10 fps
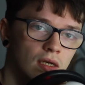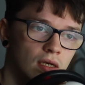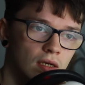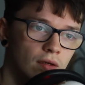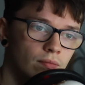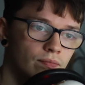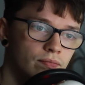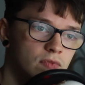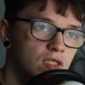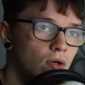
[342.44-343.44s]

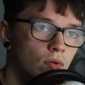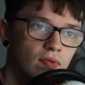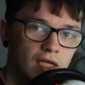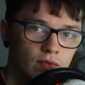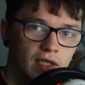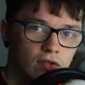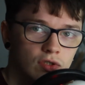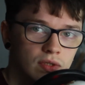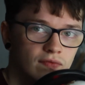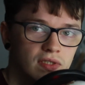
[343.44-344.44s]
So that's why you got
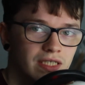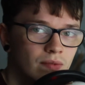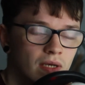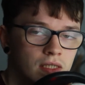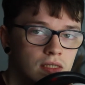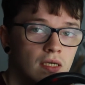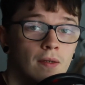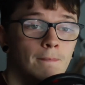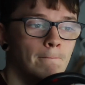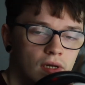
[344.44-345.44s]
two different TMAs.
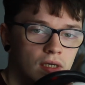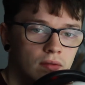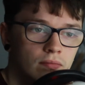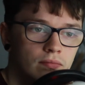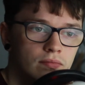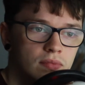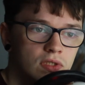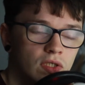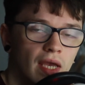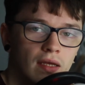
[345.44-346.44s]

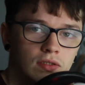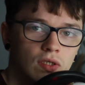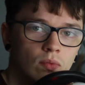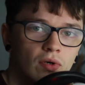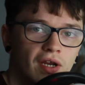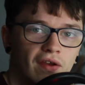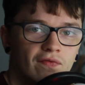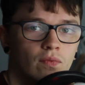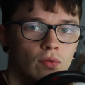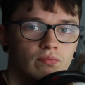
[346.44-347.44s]
So yeah, don't worry
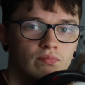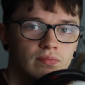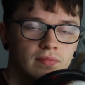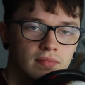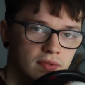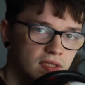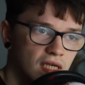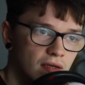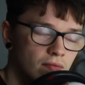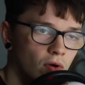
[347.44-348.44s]
if one
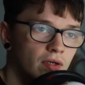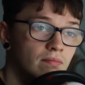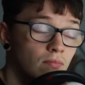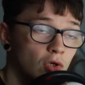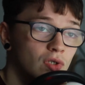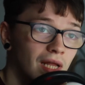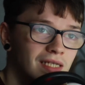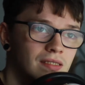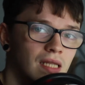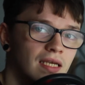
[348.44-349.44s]
module
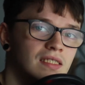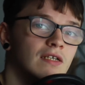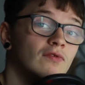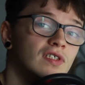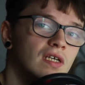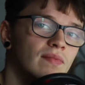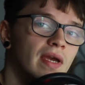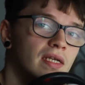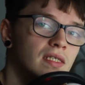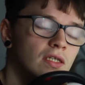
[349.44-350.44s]
has like several
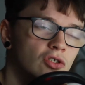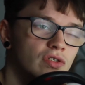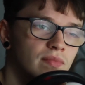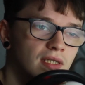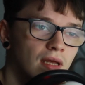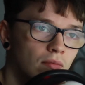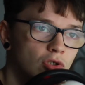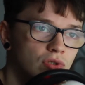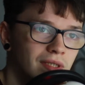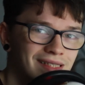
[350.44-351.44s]
TMAs. That doesn't mean that
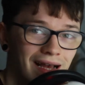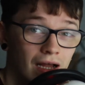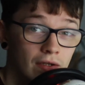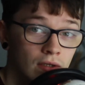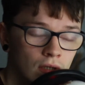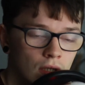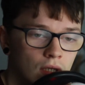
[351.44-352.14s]
module is harder.